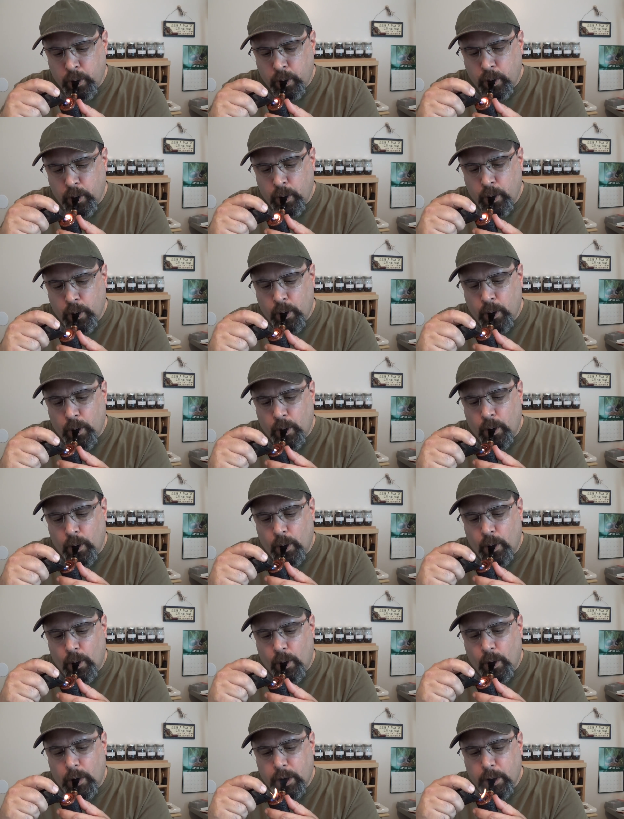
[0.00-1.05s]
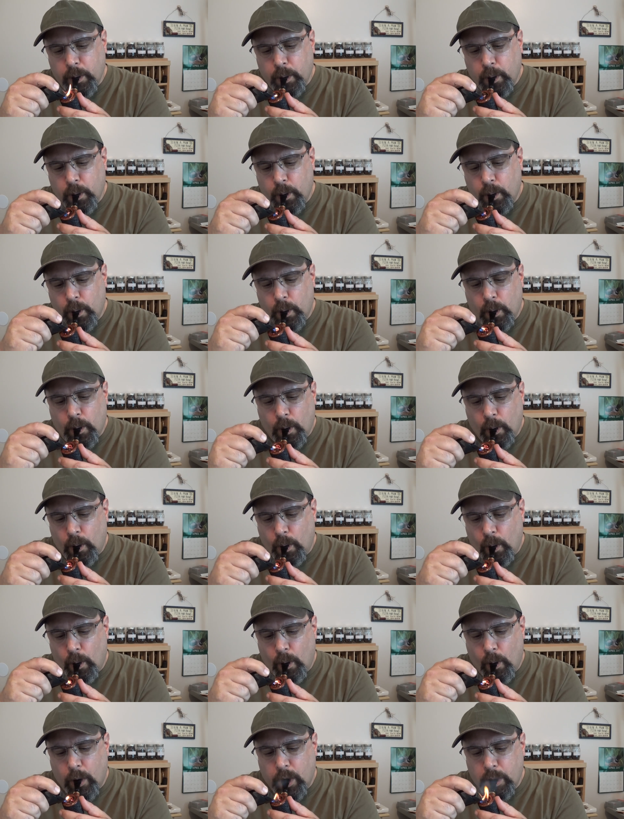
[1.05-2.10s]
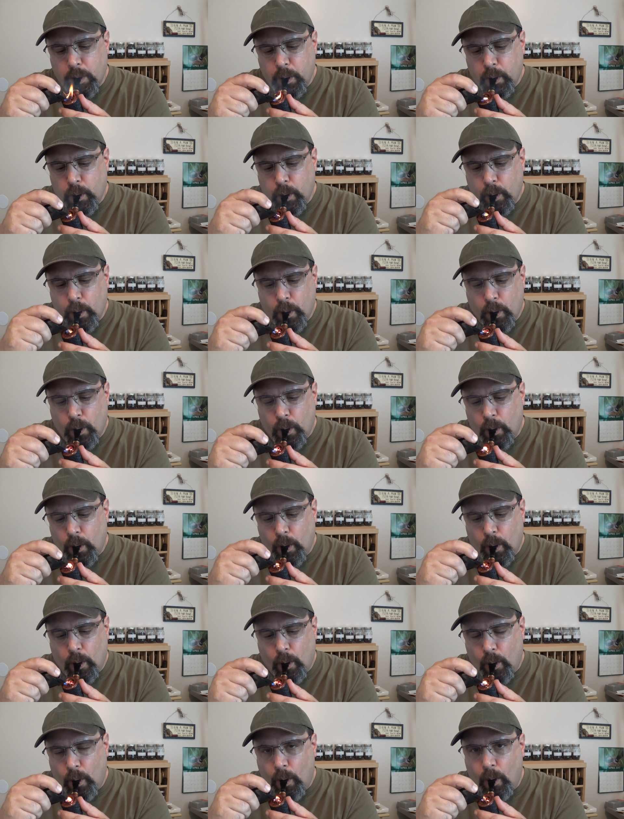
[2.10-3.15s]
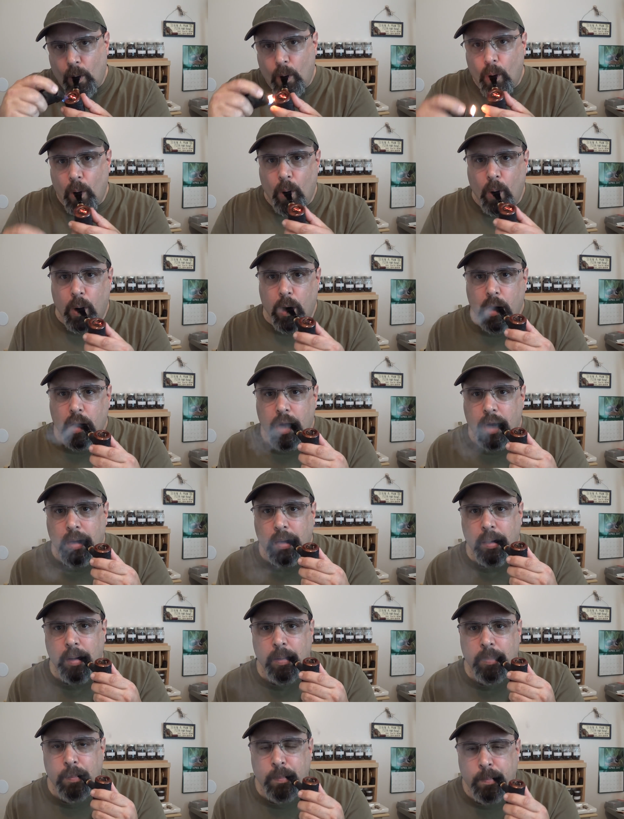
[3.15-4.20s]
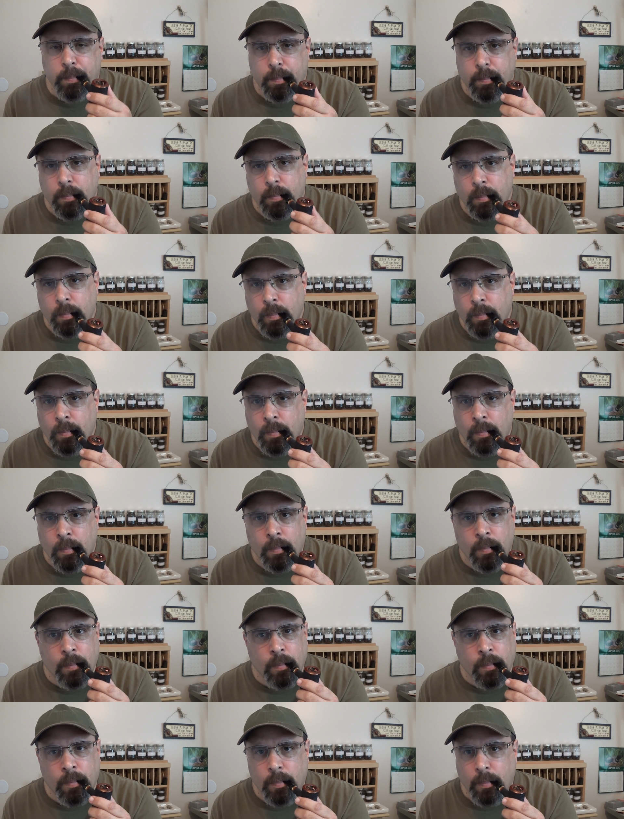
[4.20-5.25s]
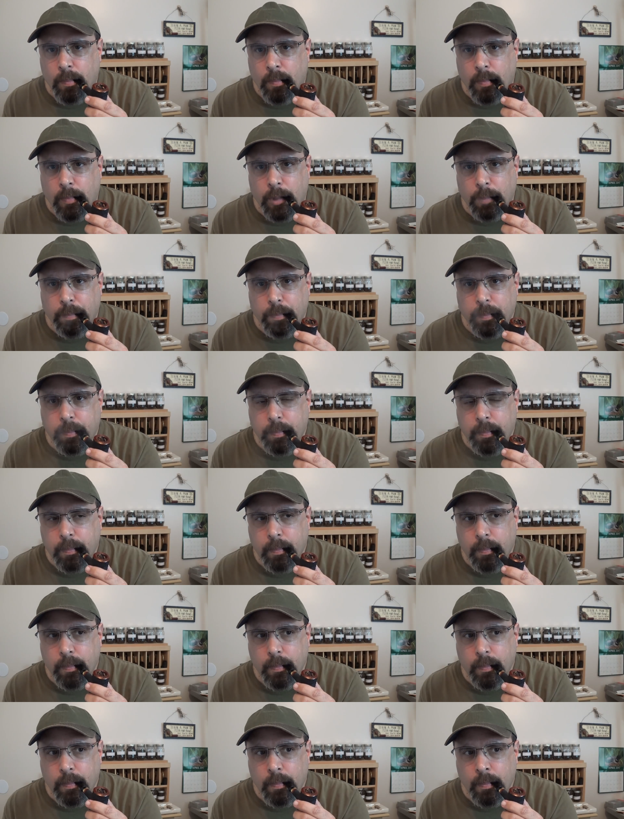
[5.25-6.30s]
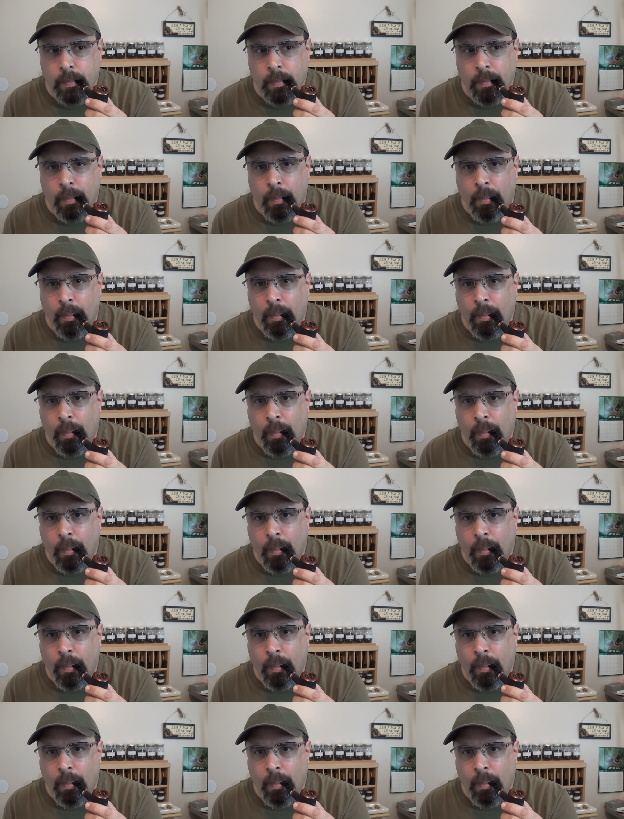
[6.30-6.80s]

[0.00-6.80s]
Nobody speaks.